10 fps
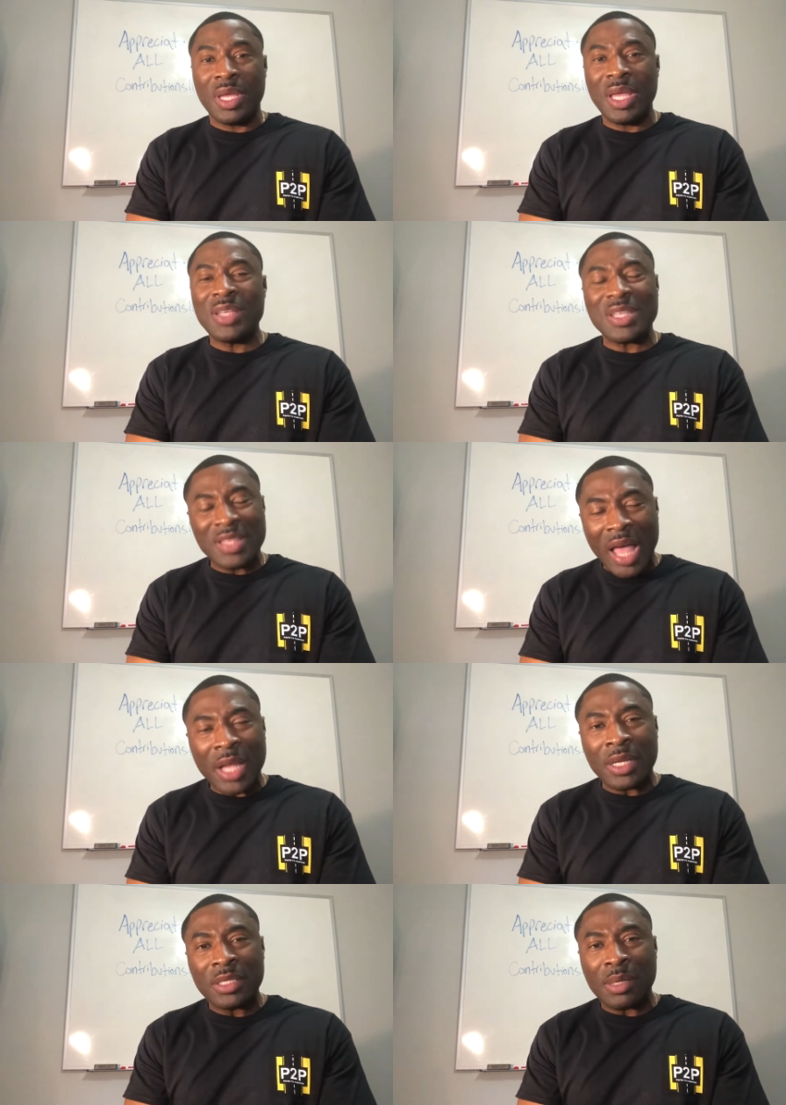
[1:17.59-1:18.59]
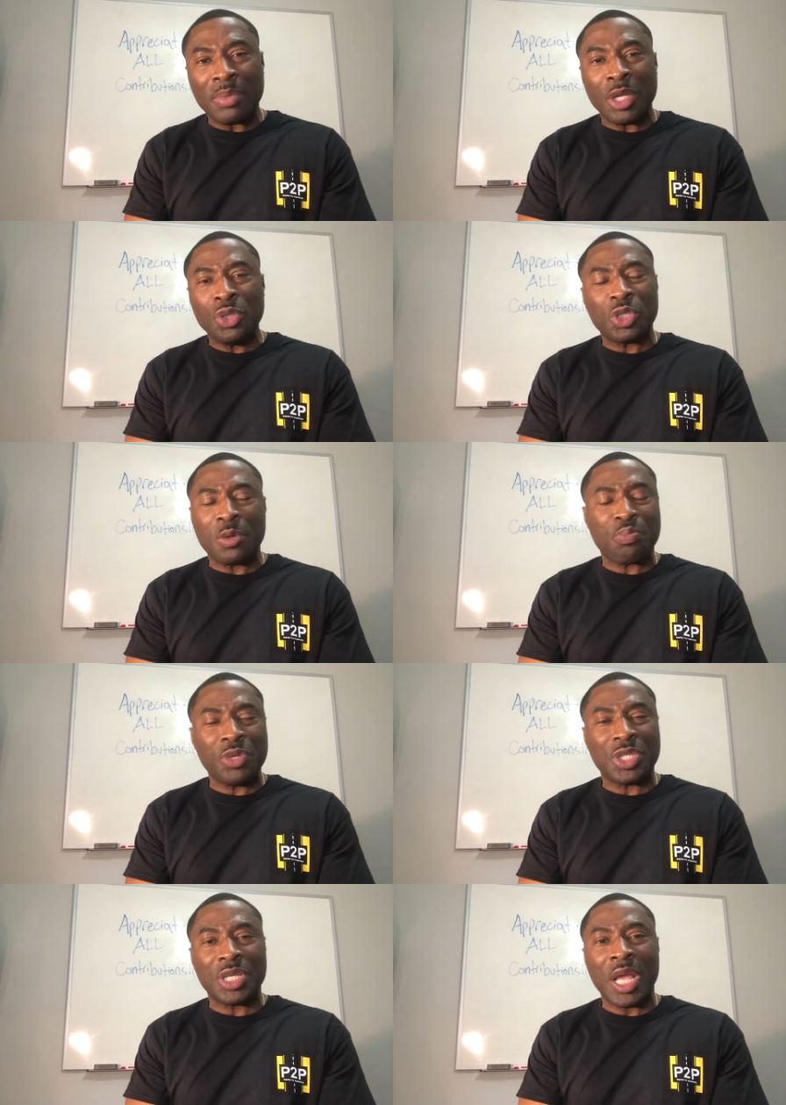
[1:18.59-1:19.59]
Isn't that something you should
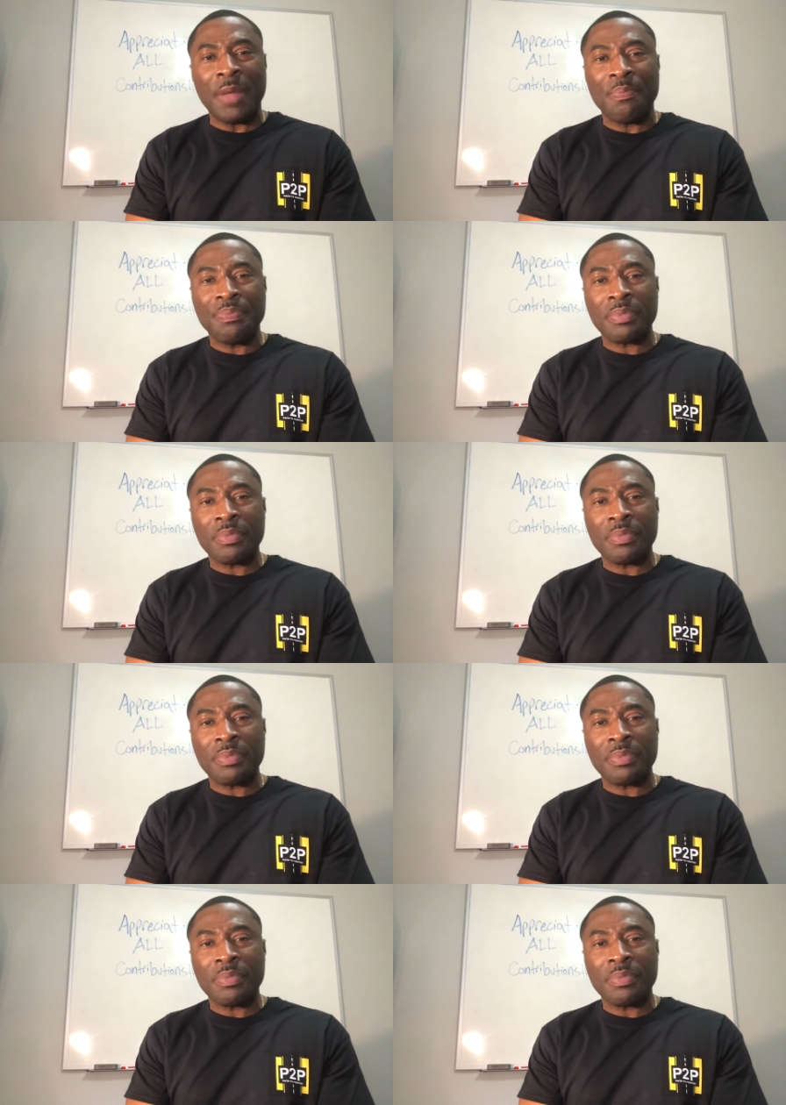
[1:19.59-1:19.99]
appreciate?